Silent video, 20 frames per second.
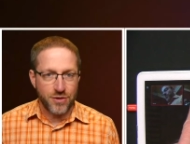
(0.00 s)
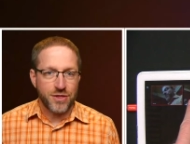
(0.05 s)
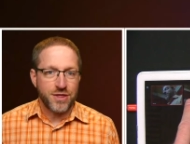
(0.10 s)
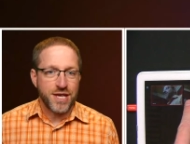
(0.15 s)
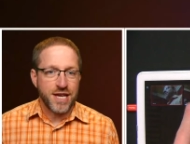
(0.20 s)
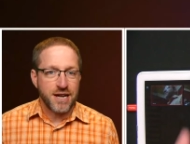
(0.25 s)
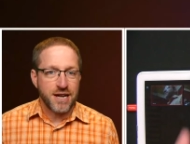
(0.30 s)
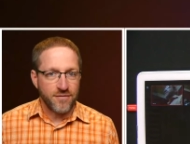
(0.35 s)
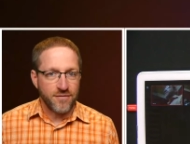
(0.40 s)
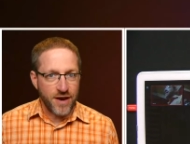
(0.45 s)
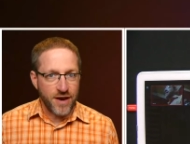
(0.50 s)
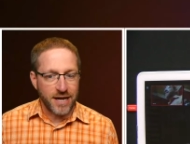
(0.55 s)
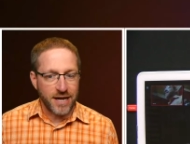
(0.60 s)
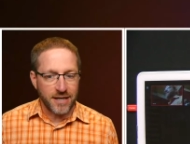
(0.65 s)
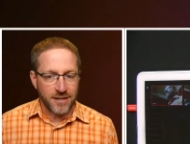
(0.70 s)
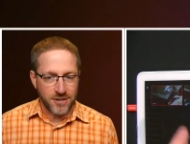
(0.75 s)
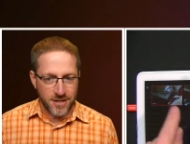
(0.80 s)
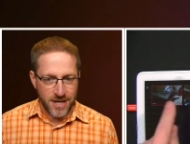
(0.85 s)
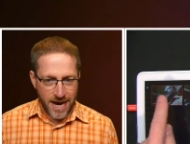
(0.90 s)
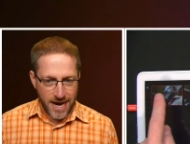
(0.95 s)
the
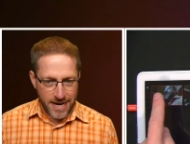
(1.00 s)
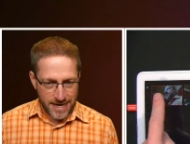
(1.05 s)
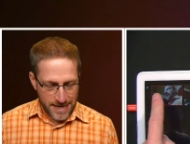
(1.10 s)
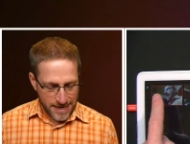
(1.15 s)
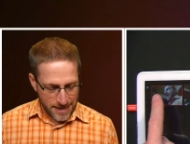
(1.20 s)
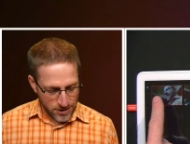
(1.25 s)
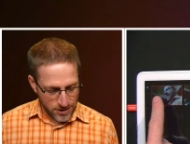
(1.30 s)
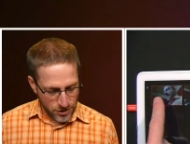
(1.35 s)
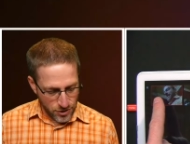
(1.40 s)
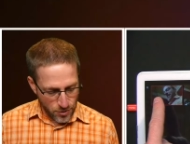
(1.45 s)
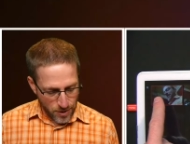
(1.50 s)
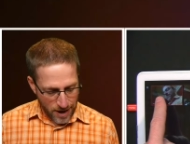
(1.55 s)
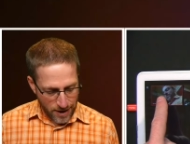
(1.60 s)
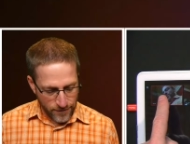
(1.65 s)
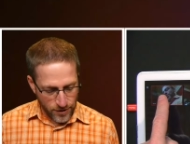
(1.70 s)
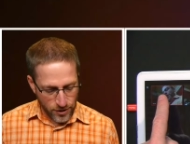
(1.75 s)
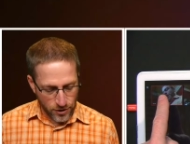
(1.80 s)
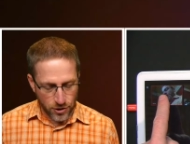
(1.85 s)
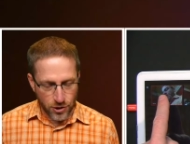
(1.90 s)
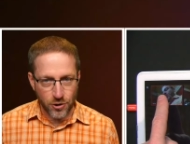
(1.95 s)
advantage of that is you have
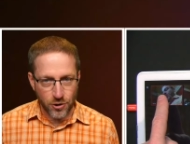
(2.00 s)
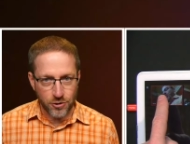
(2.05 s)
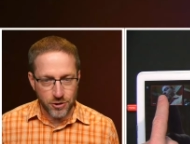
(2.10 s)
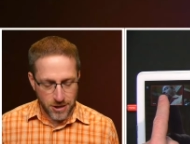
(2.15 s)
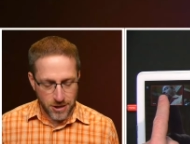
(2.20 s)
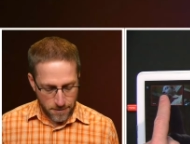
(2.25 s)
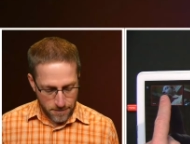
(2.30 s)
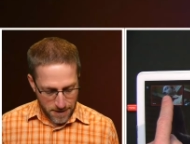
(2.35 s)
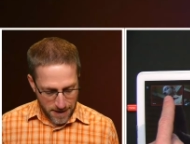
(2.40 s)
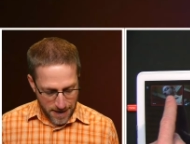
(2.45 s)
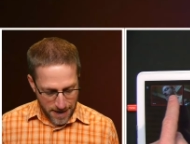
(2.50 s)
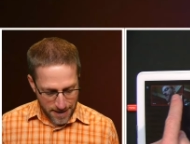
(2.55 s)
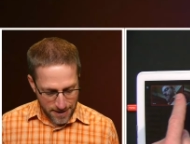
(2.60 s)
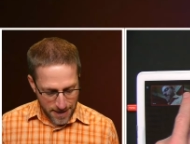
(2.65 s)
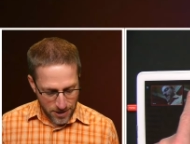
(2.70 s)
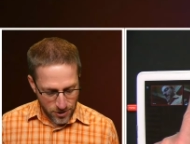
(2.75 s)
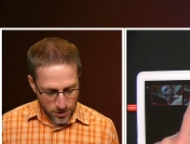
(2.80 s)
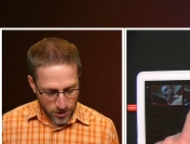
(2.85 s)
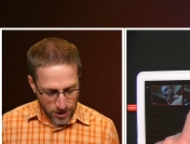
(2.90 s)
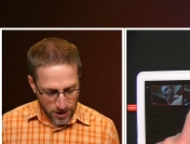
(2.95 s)
your close up and
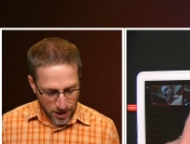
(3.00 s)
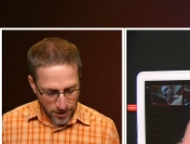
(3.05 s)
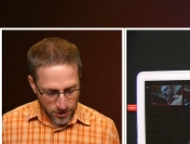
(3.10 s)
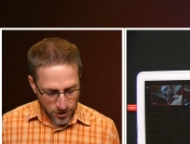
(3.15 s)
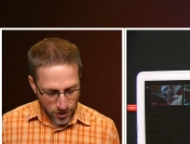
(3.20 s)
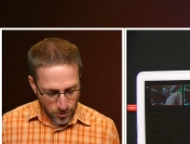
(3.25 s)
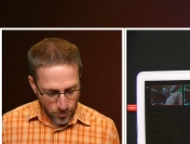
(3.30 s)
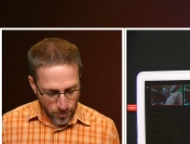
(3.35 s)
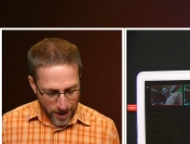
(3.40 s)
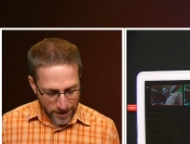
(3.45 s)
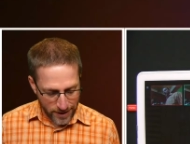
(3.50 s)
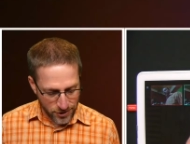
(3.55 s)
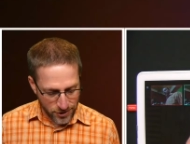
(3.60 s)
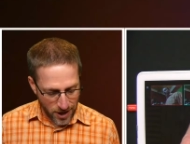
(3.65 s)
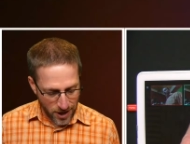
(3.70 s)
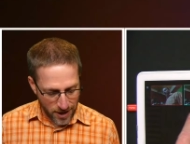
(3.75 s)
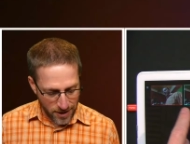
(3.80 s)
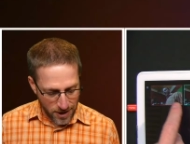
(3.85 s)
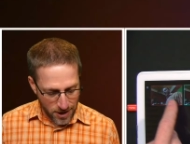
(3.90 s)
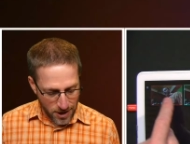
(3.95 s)
then you can cut to your wide
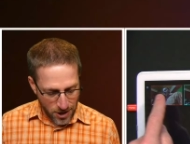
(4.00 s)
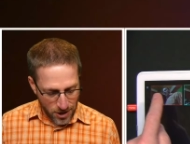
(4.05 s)
shot.